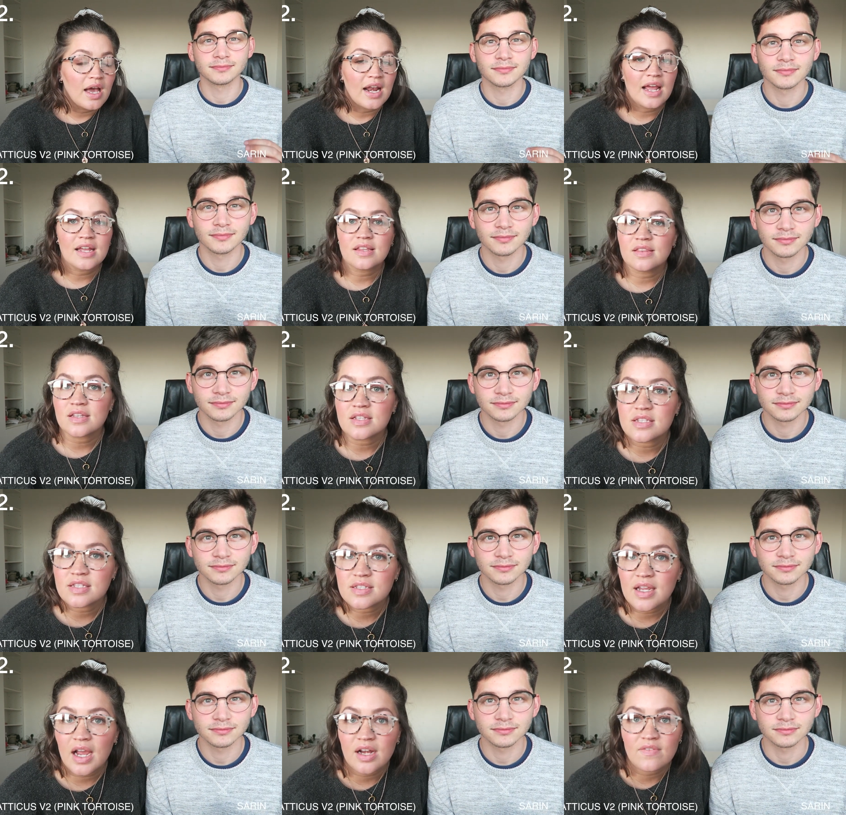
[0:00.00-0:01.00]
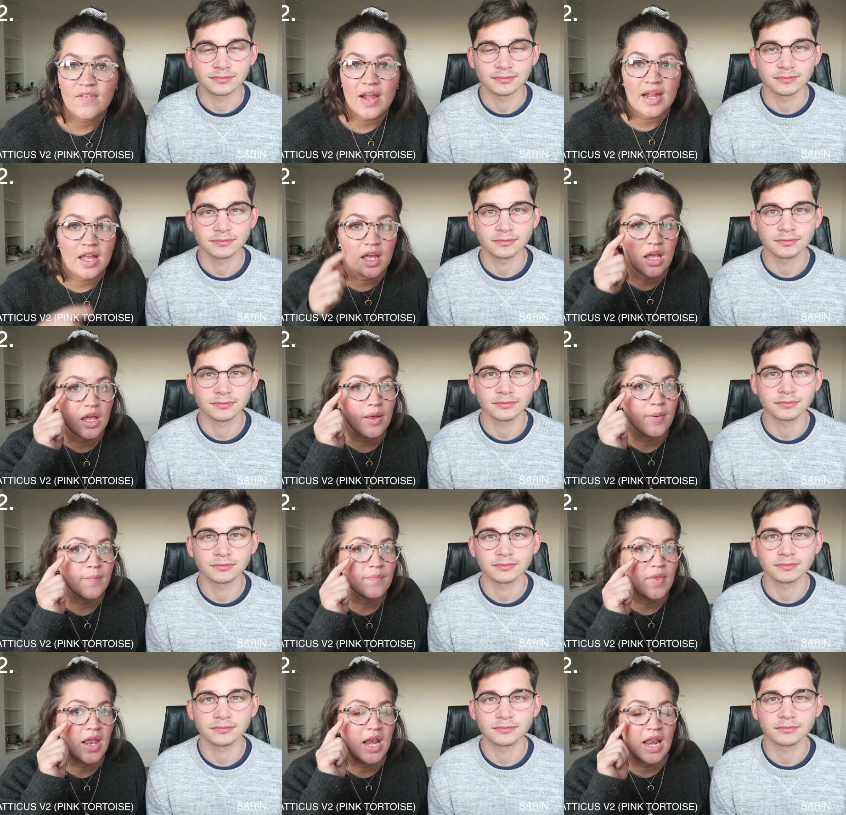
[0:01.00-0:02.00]
Speaker 1: I like these. It's kind of like
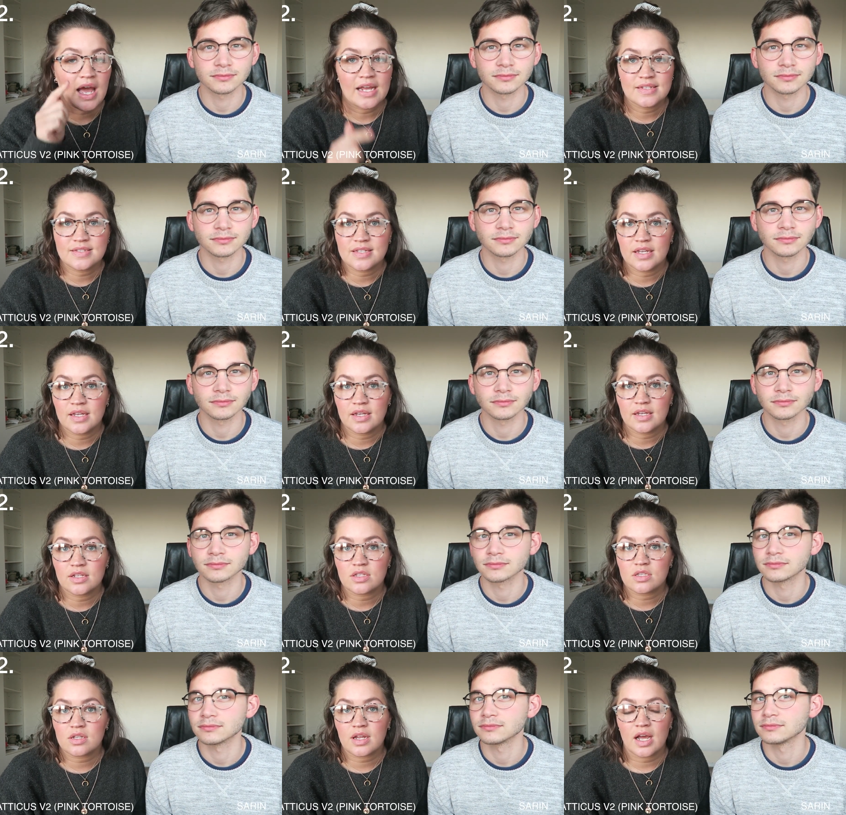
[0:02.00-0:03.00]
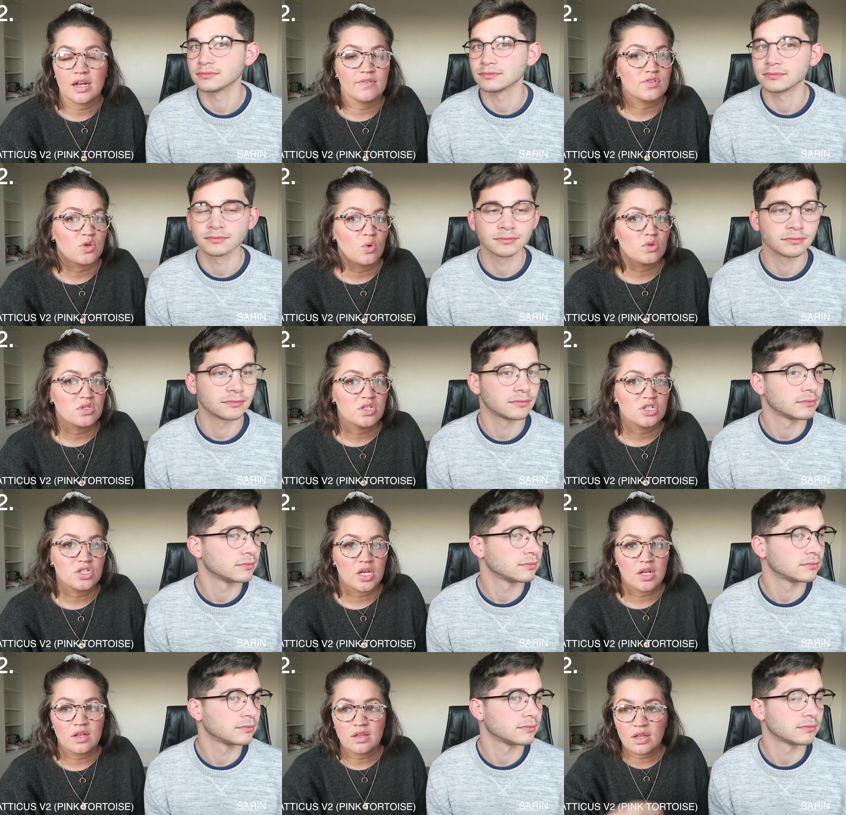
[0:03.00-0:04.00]
a, a lighter kind of tortoise
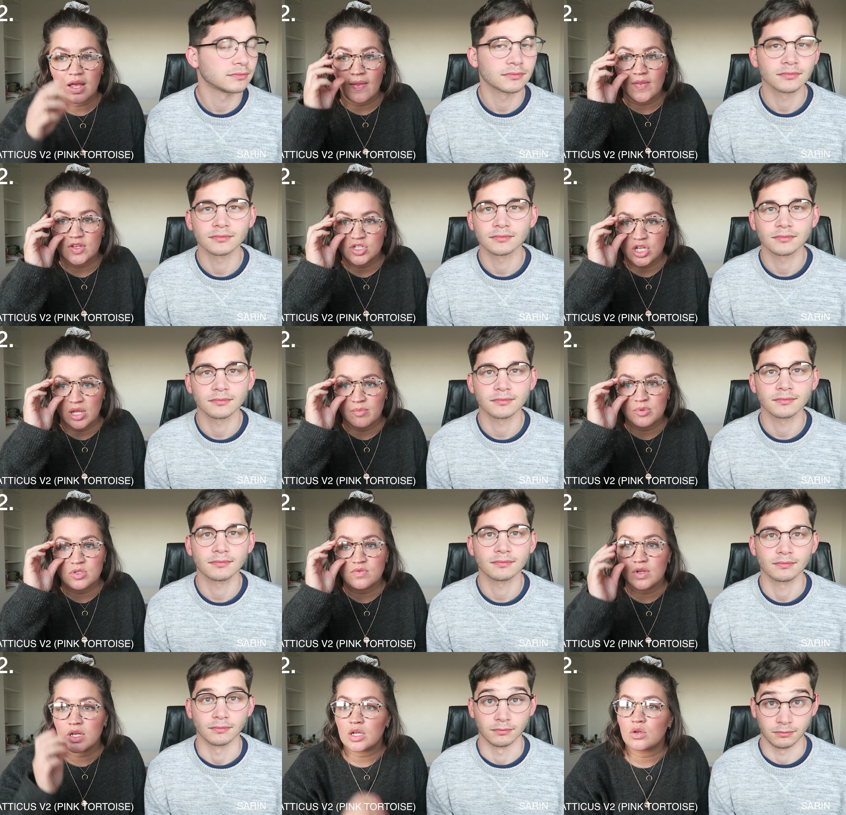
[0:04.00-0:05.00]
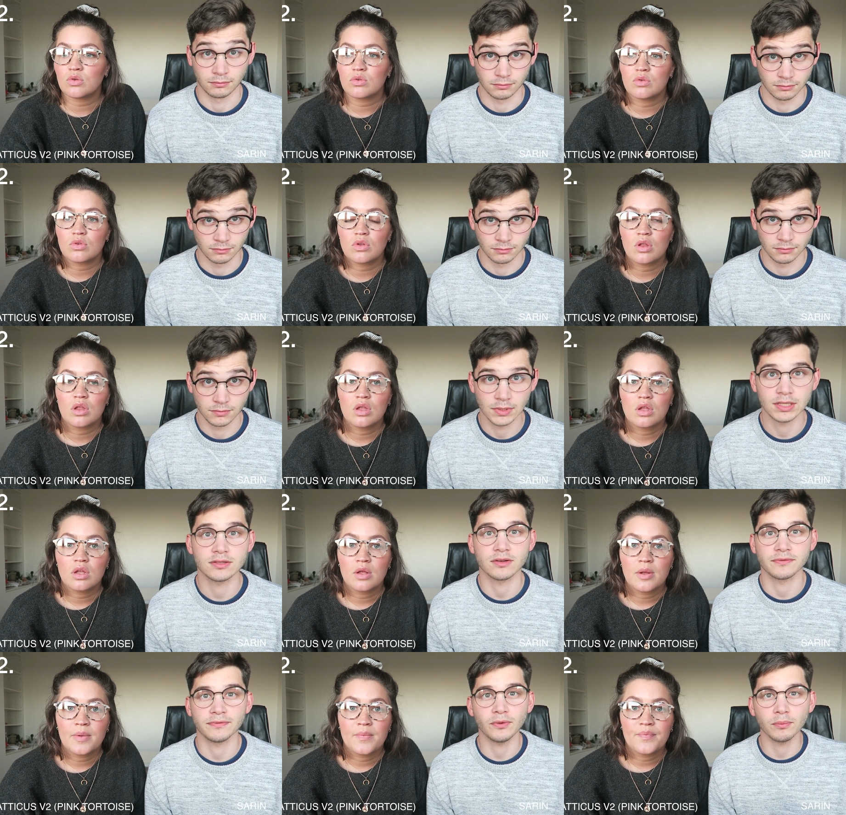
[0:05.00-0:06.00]
shell and the shape is really cool.
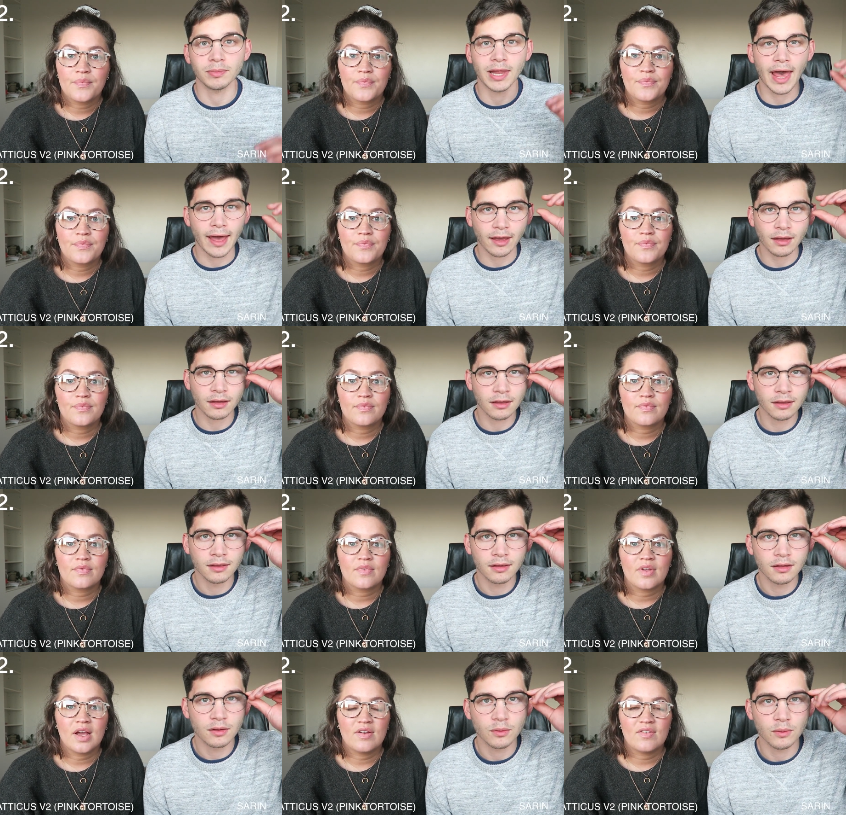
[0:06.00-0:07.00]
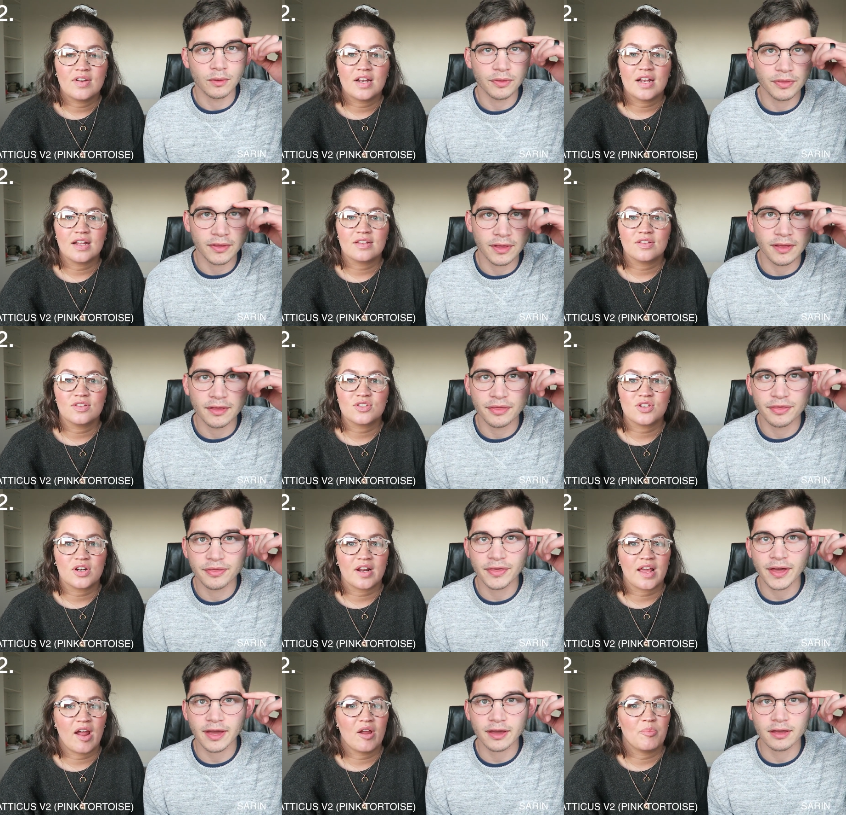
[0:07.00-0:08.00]
Speaker 2: These are full black. I really like this. It's
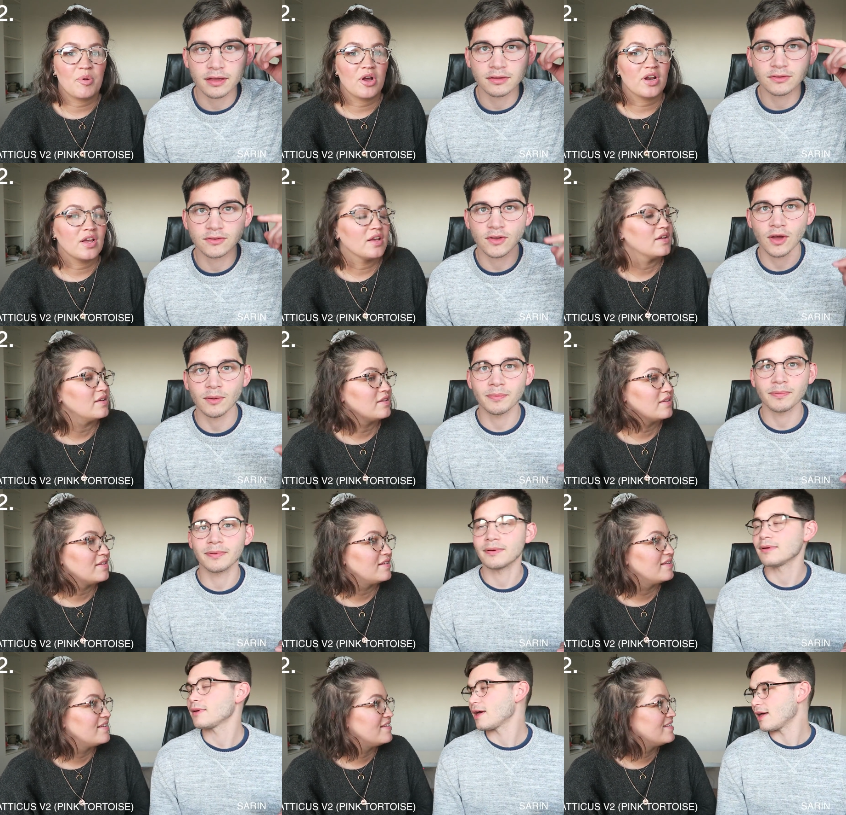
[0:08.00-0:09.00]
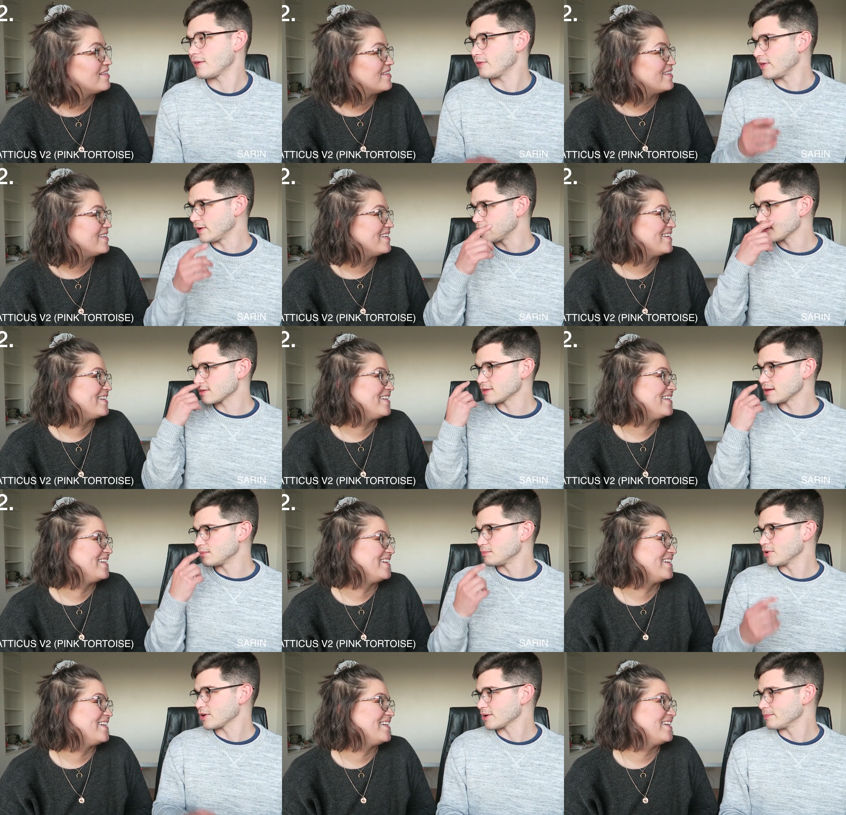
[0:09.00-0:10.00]
like Harry Potter. Top and then a
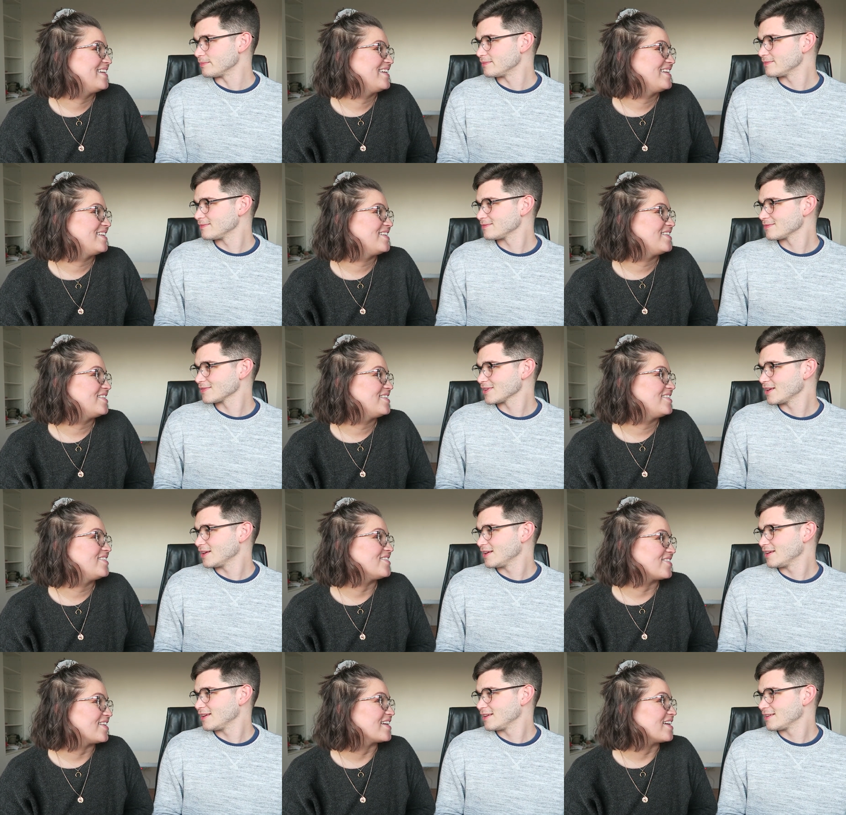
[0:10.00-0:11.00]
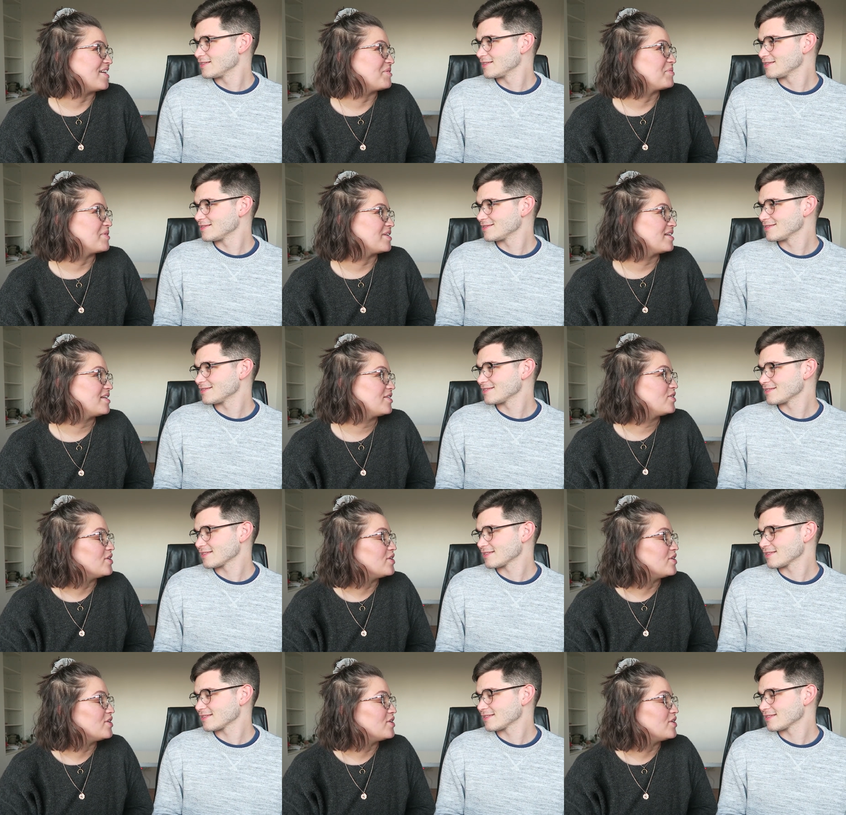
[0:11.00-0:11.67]
thin bottom.
Speaker 1: You look like Harry Potter.